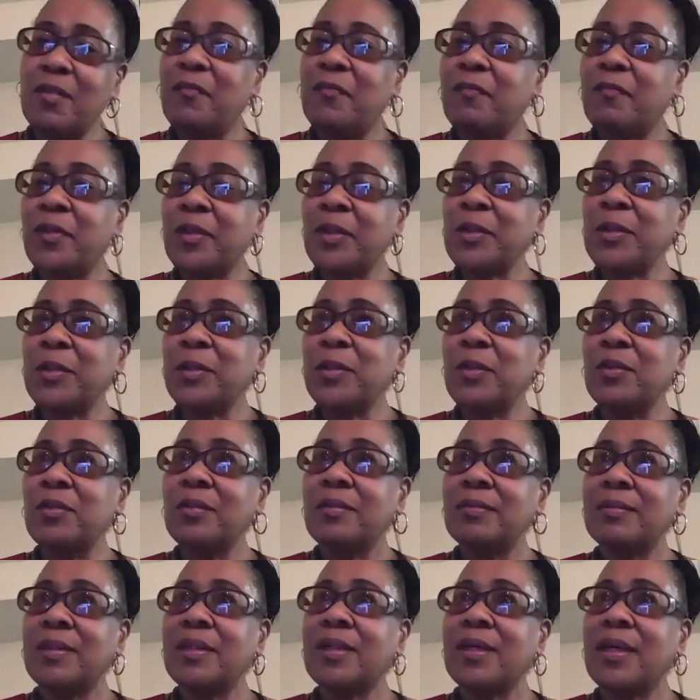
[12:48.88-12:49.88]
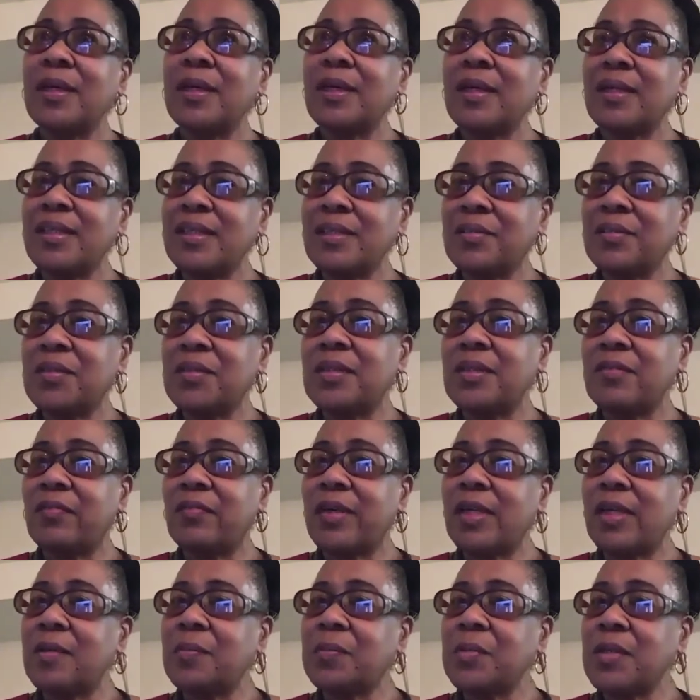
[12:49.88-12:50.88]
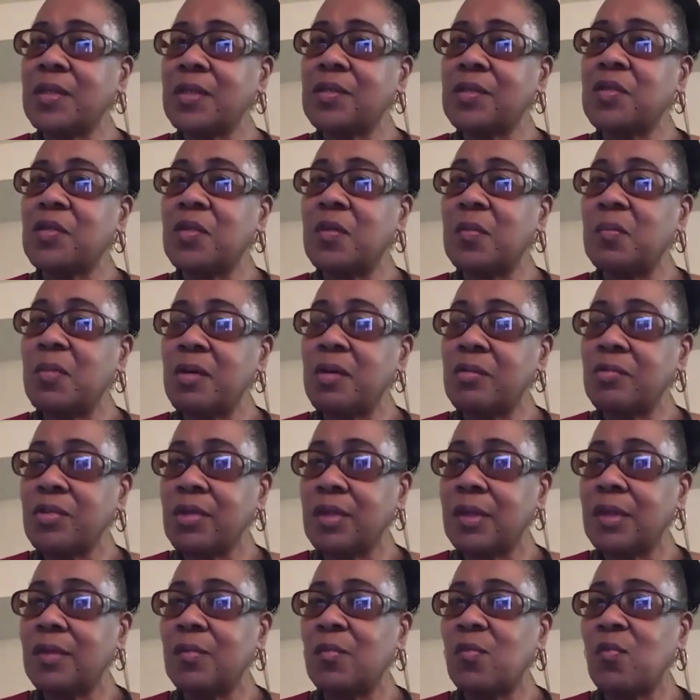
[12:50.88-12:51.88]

flu and it developed into pneumonia